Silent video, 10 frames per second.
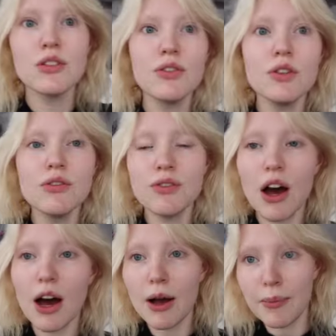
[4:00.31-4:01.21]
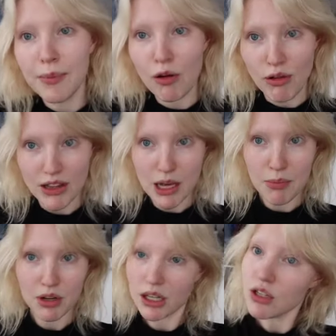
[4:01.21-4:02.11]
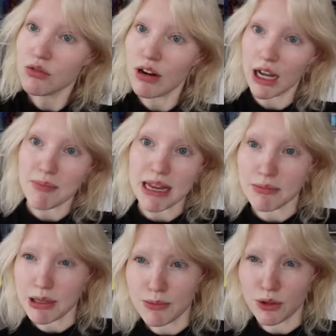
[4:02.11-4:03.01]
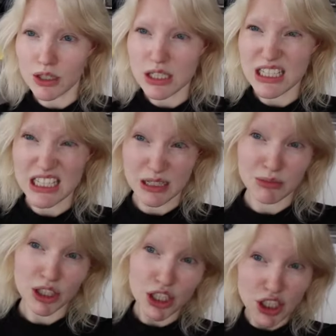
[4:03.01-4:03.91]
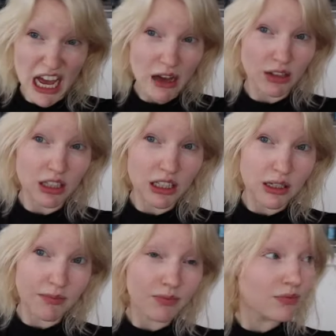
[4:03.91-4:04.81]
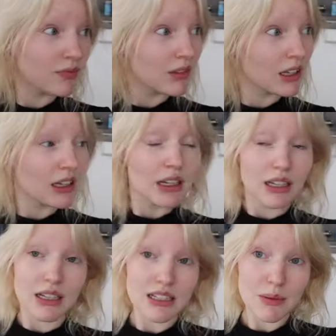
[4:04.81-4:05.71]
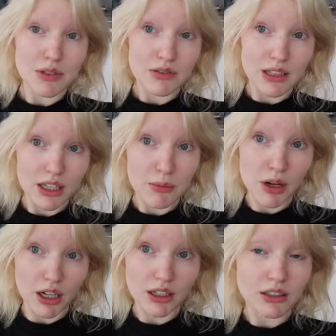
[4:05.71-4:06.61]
if you've read that book, can you recommend me books similar to Out on a Limb? Because that was a really good book.